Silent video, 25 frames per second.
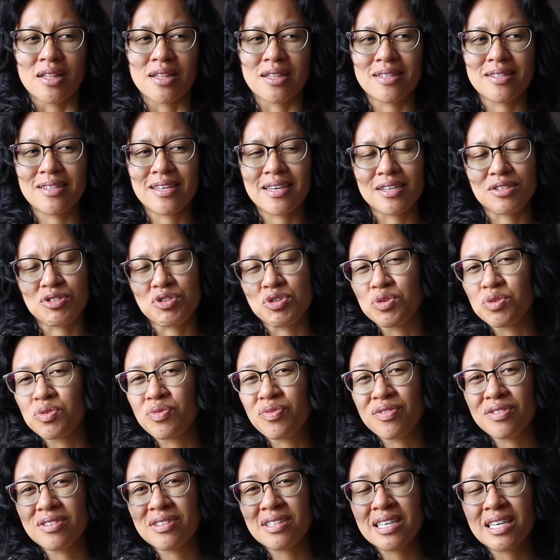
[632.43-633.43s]
Like
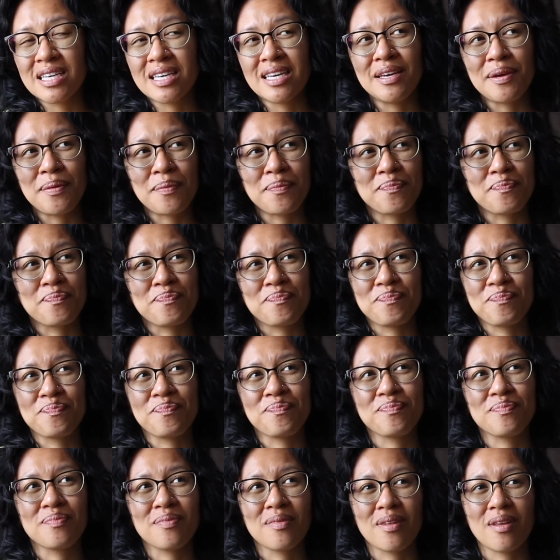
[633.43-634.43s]
truthfully,
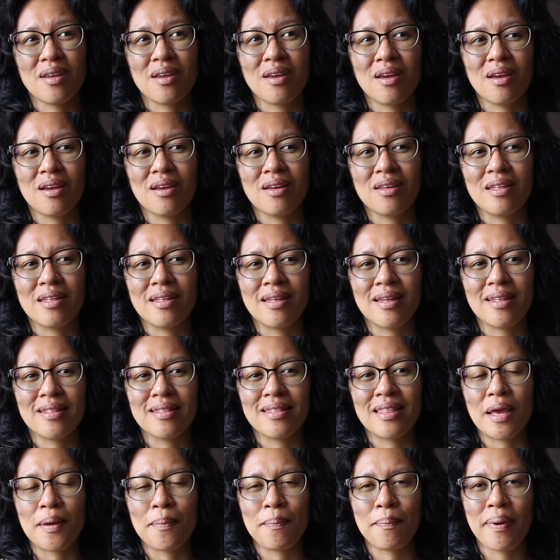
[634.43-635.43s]

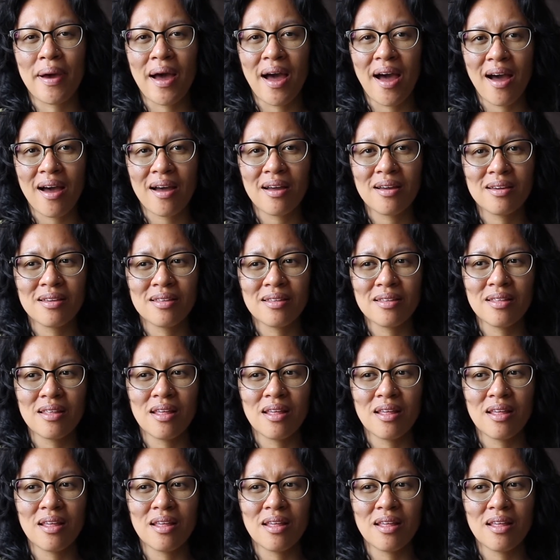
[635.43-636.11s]
they pack